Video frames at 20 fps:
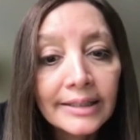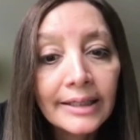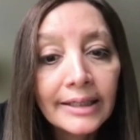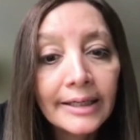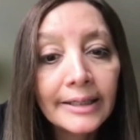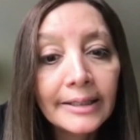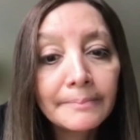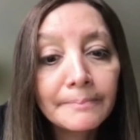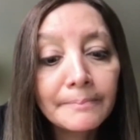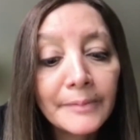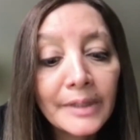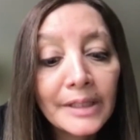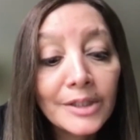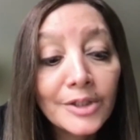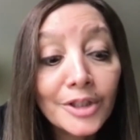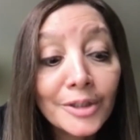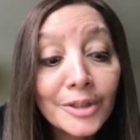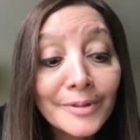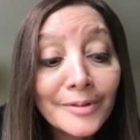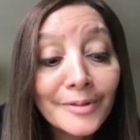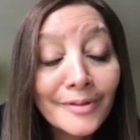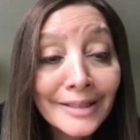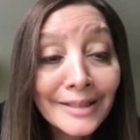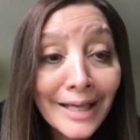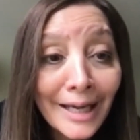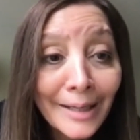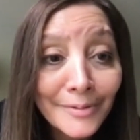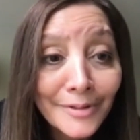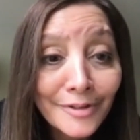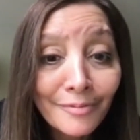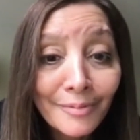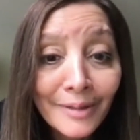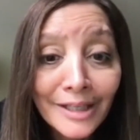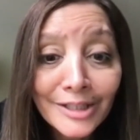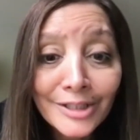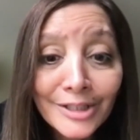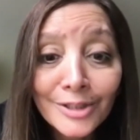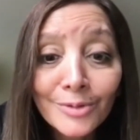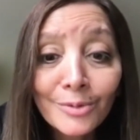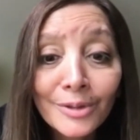Um, in terms of the types of
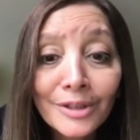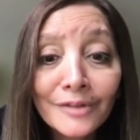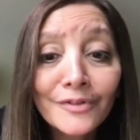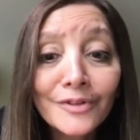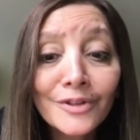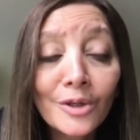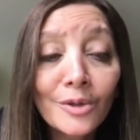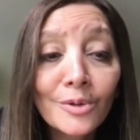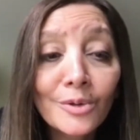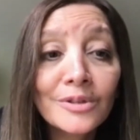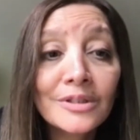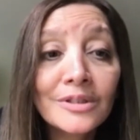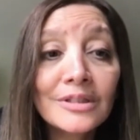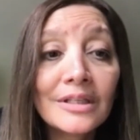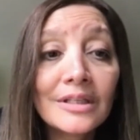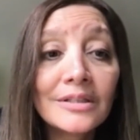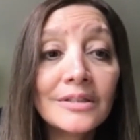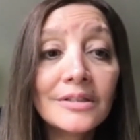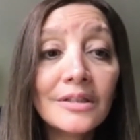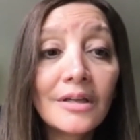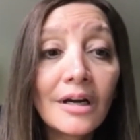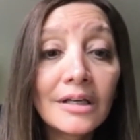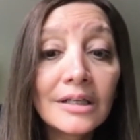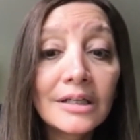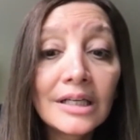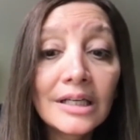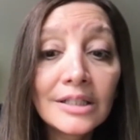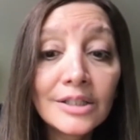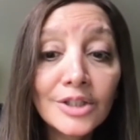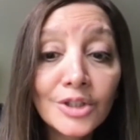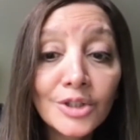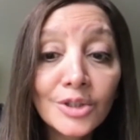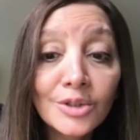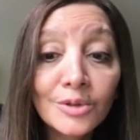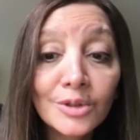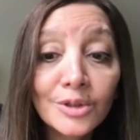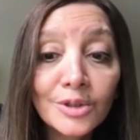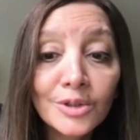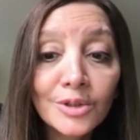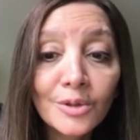patients, we've dosed as young as two
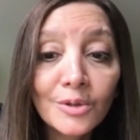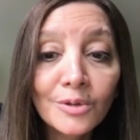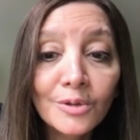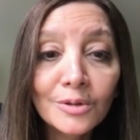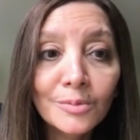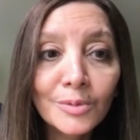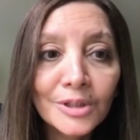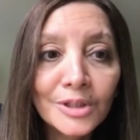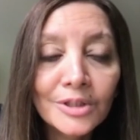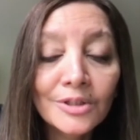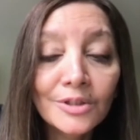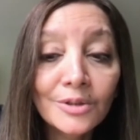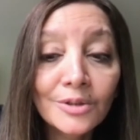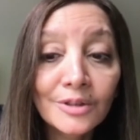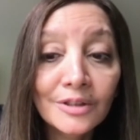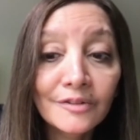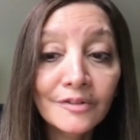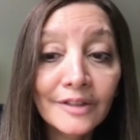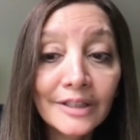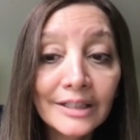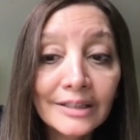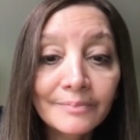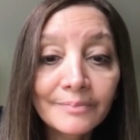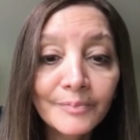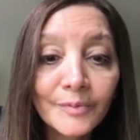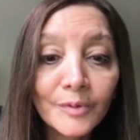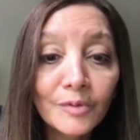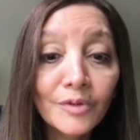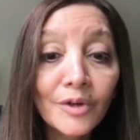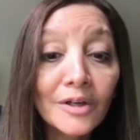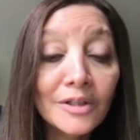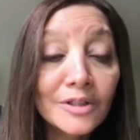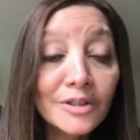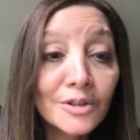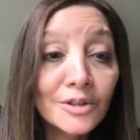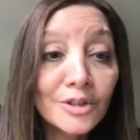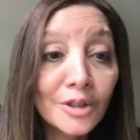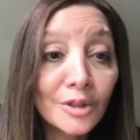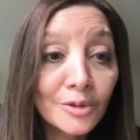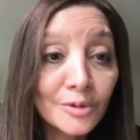years old, which is terrific. We've also
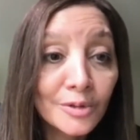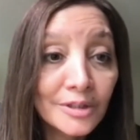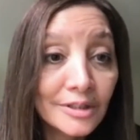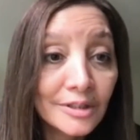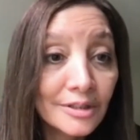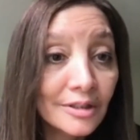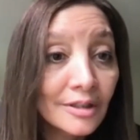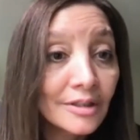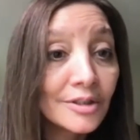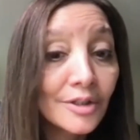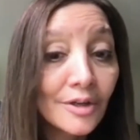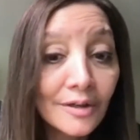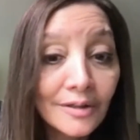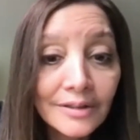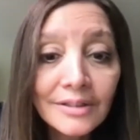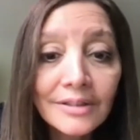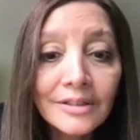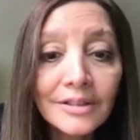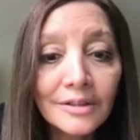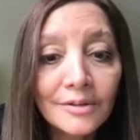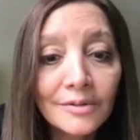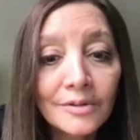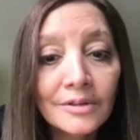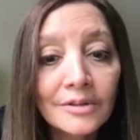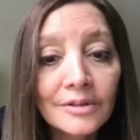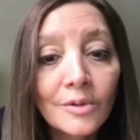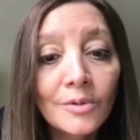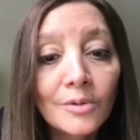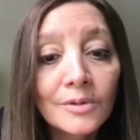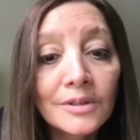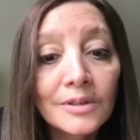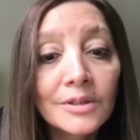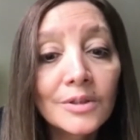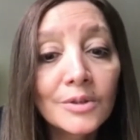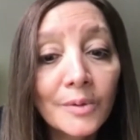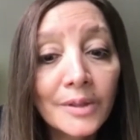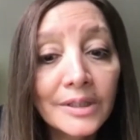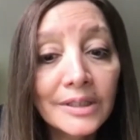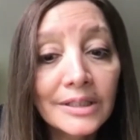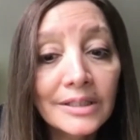dosed adults and as old as
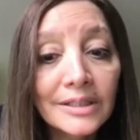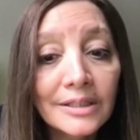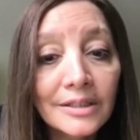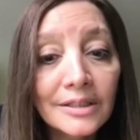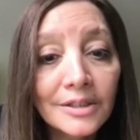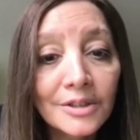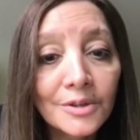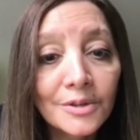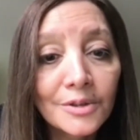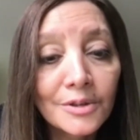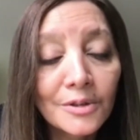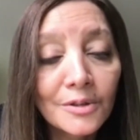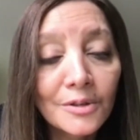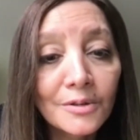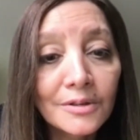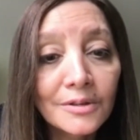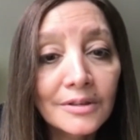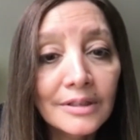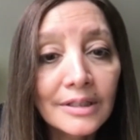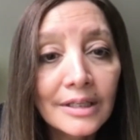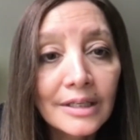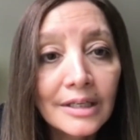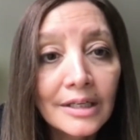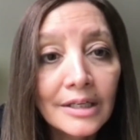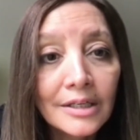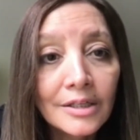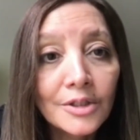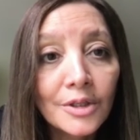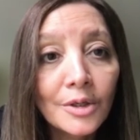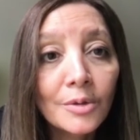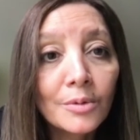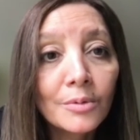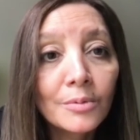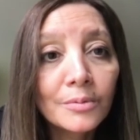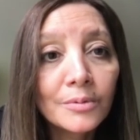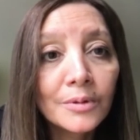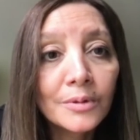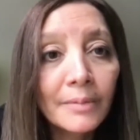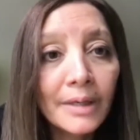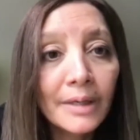26 years old. So
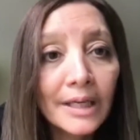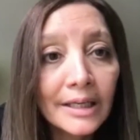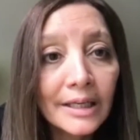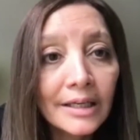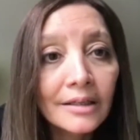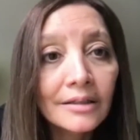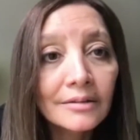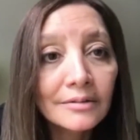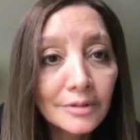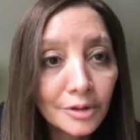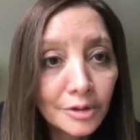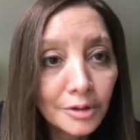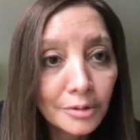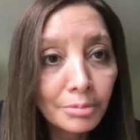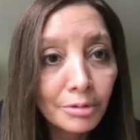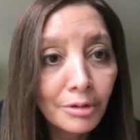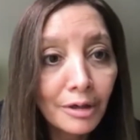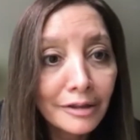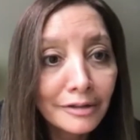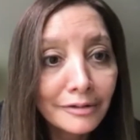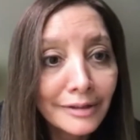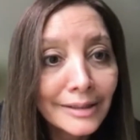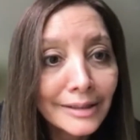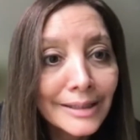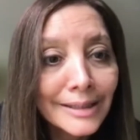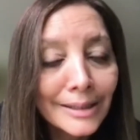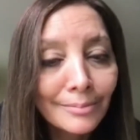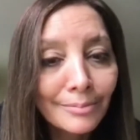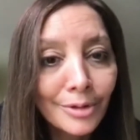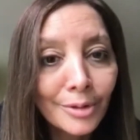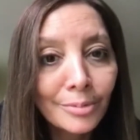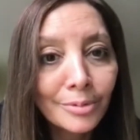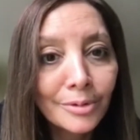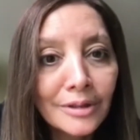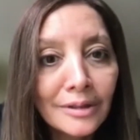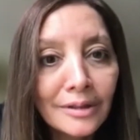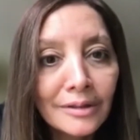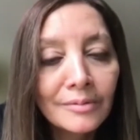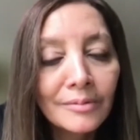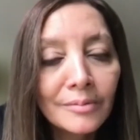we're making good progress in propionic
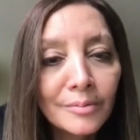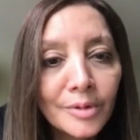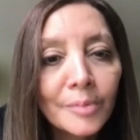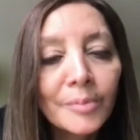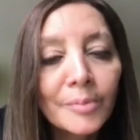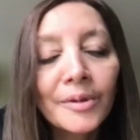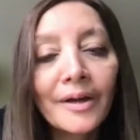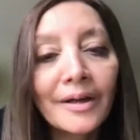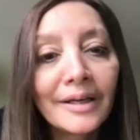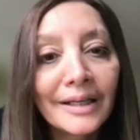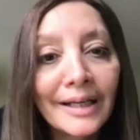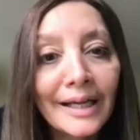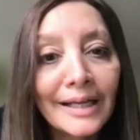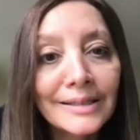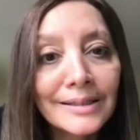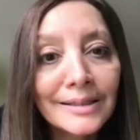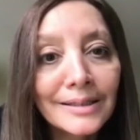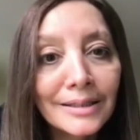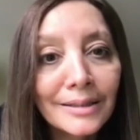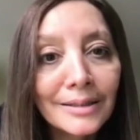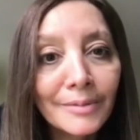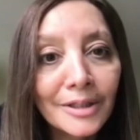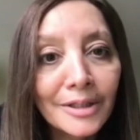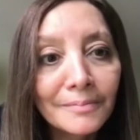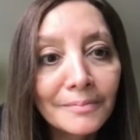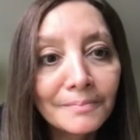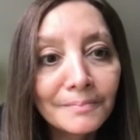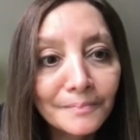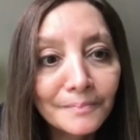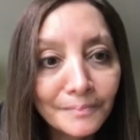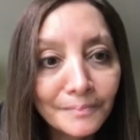acidemia.